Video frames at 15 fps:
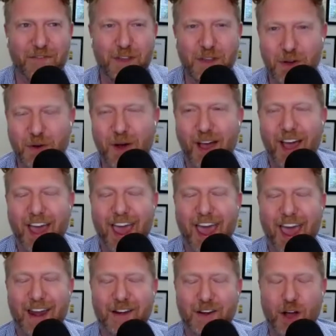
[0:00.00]
few,
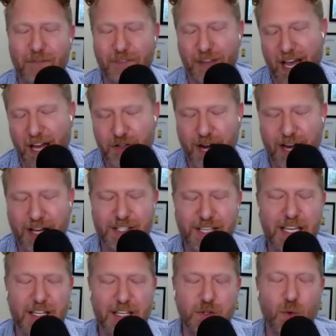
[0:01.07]
and Coffee Contracts
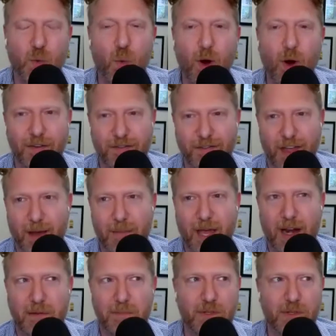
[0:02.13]
is one of them.
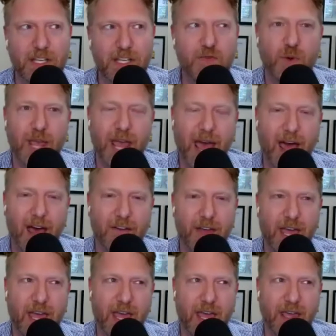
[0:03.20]
And I believe we have
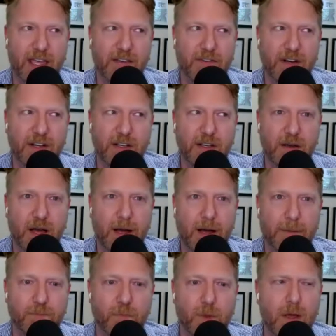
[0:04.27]
a even a,
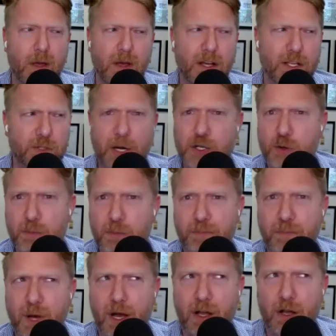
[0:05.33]
um, special
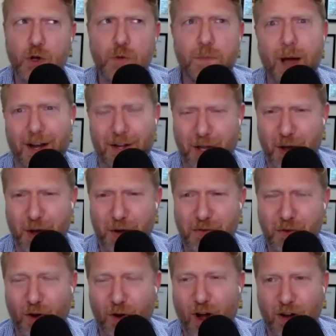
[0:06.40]
uh, coupon code
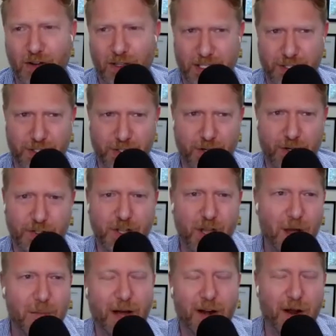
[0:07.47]
for our listeners.
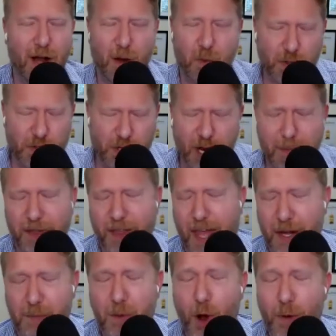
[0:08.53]
But uh, we'll talk about that
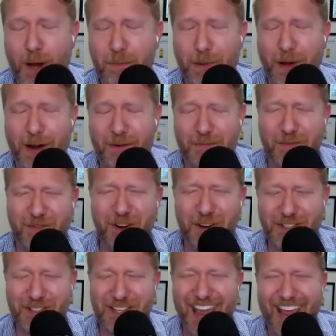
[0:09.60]
in a moment. But
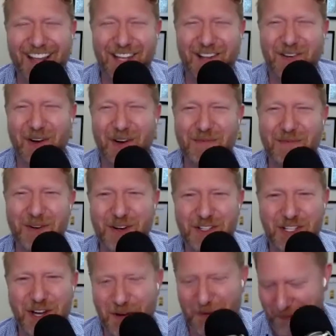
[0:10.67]
first, Haley, welcome to our
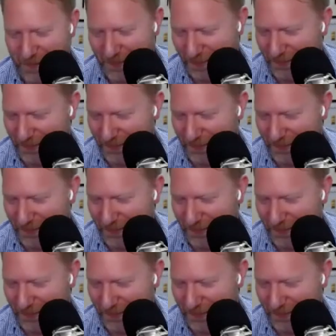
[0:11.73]
show.